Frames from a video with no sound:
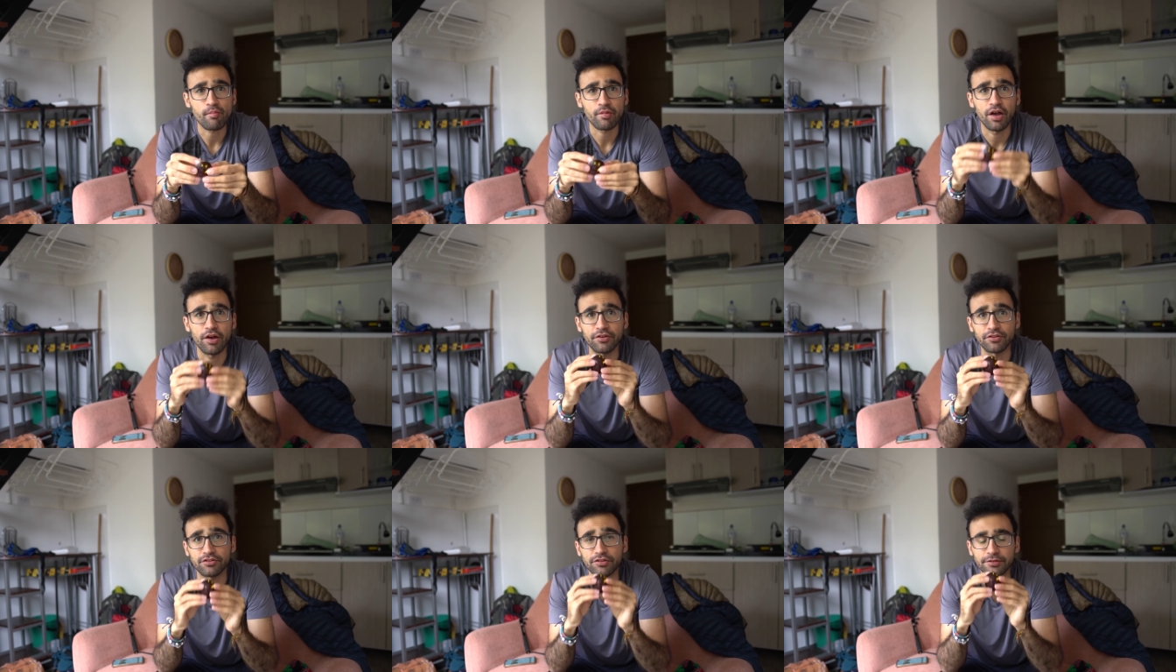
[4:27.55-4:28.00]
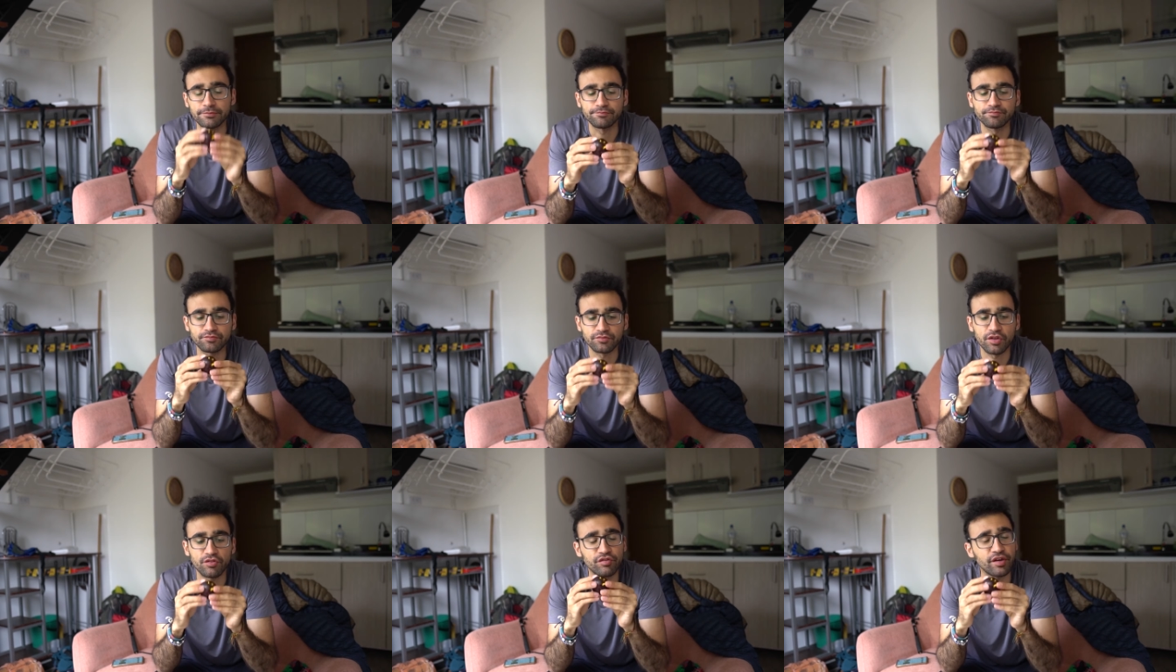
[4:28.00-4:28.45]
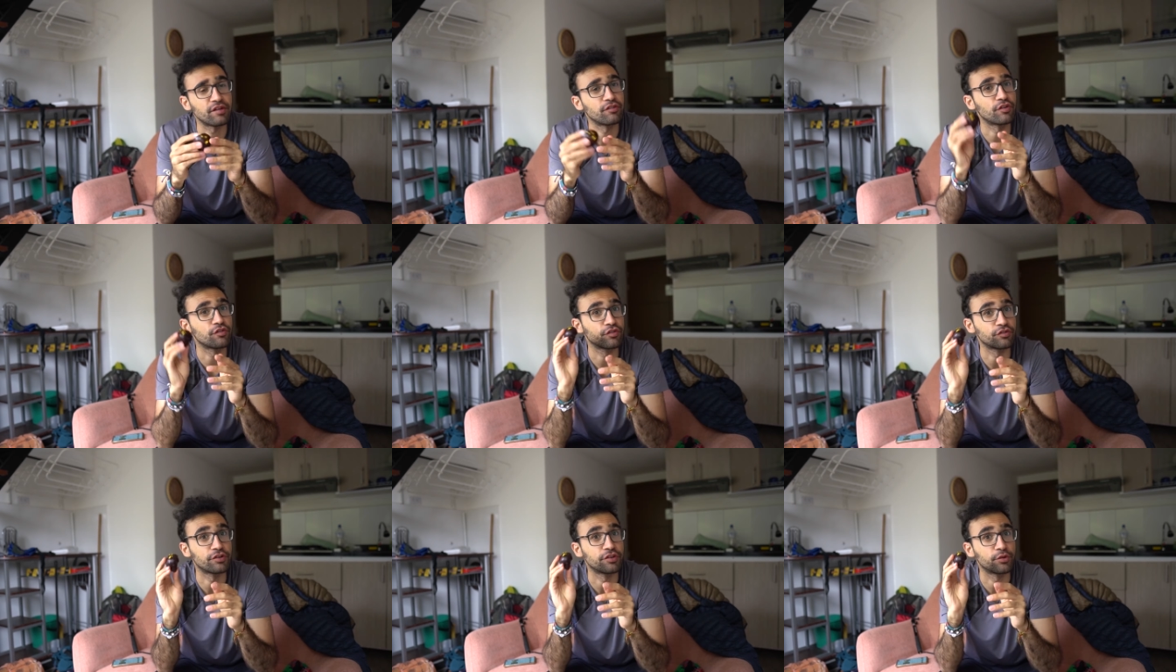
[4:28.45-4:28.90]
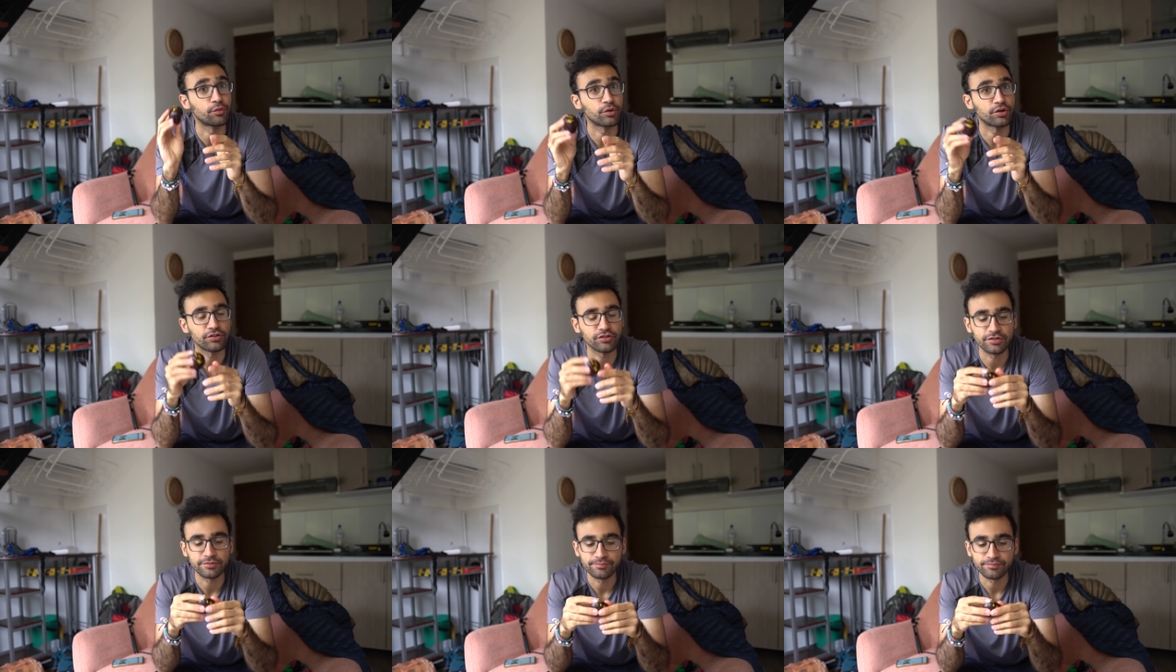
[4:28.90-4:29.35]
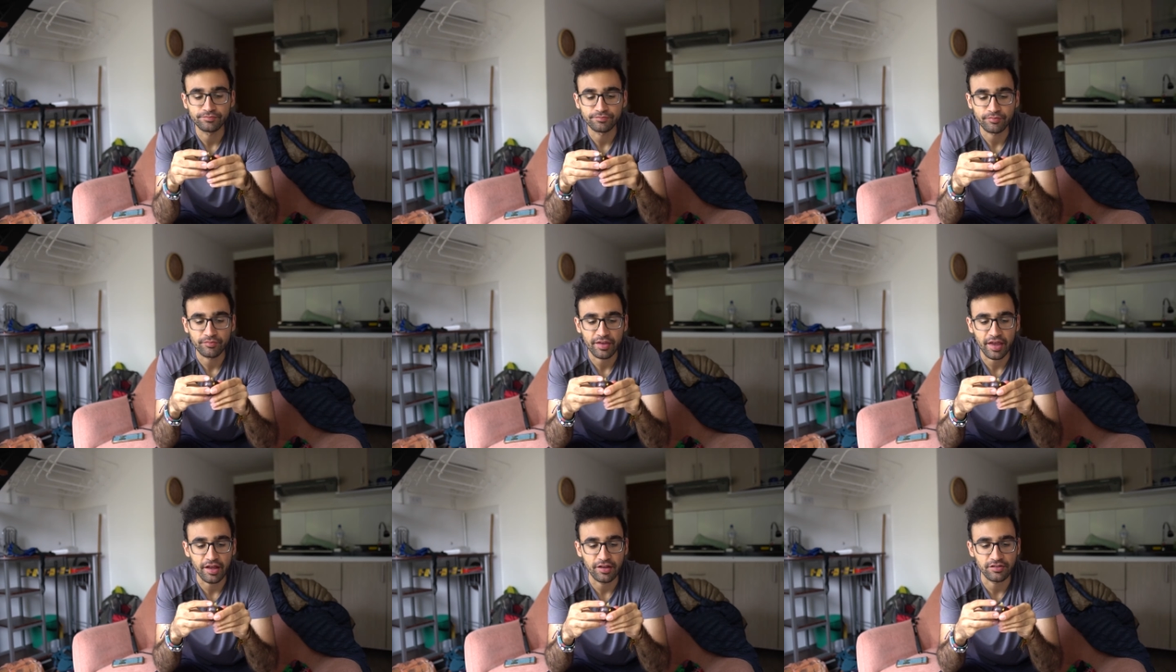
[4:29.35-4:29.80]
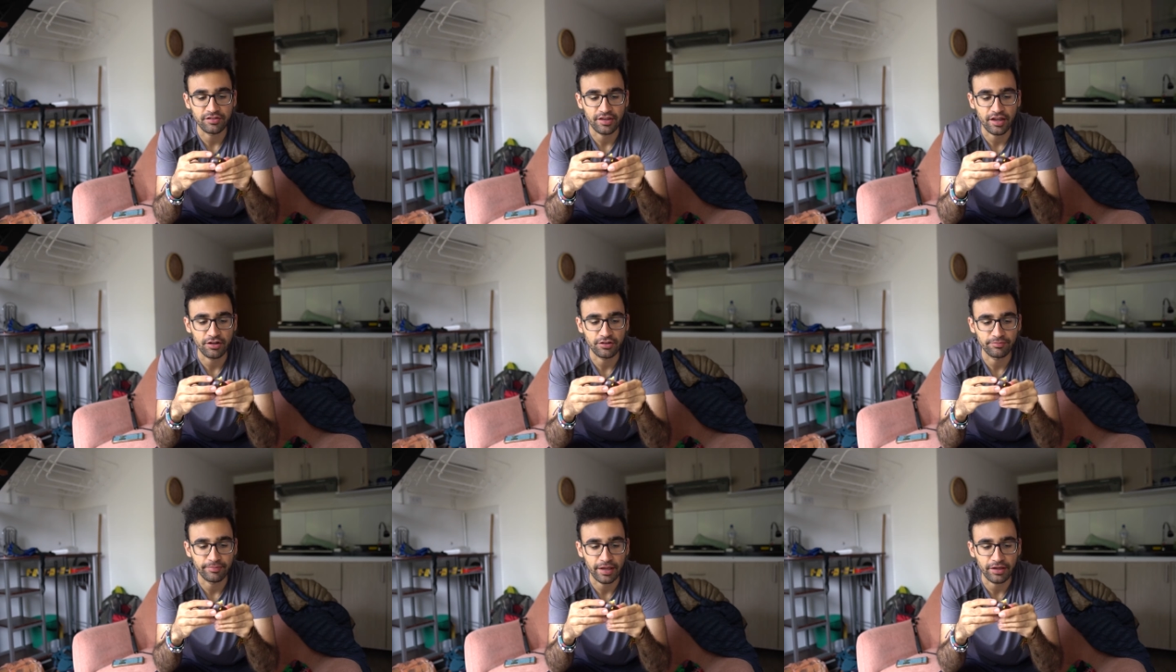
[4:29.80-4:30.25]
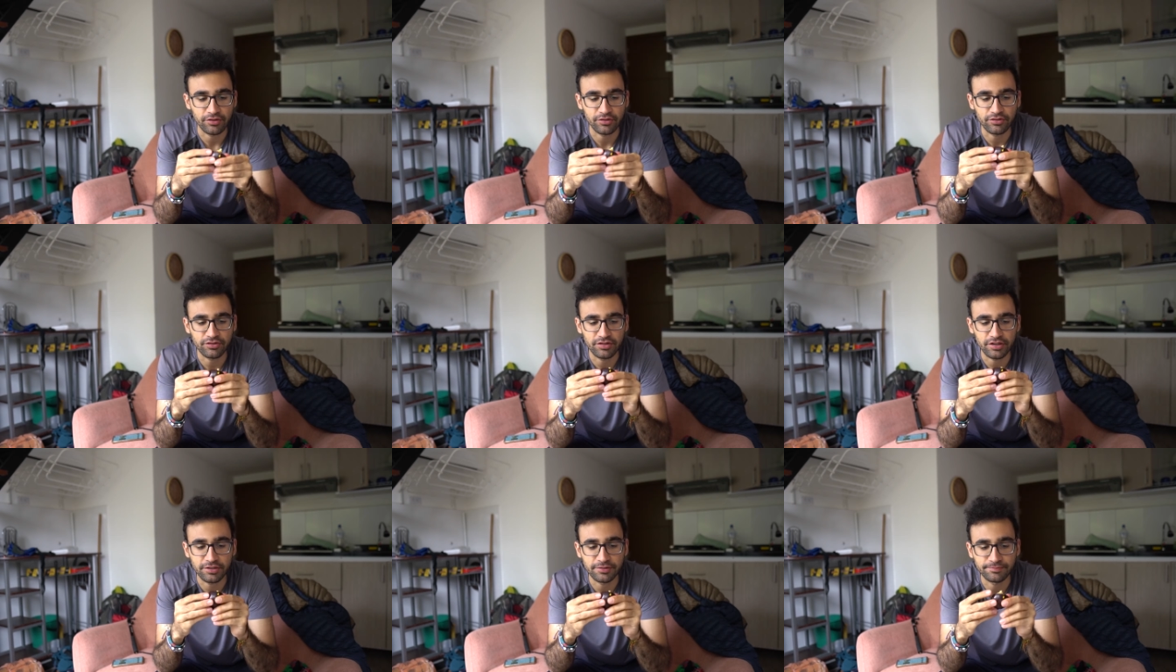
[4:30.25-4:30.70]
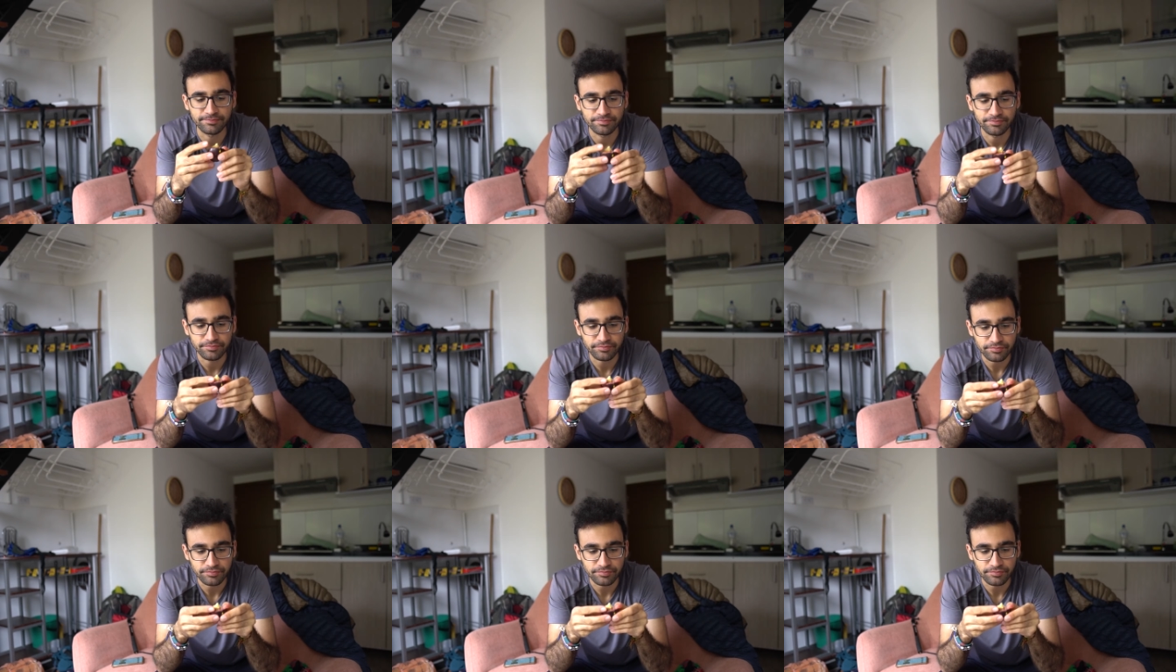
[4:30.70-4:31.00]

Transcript: Honestly, favorite fruit in the world, hands down, mangosteen.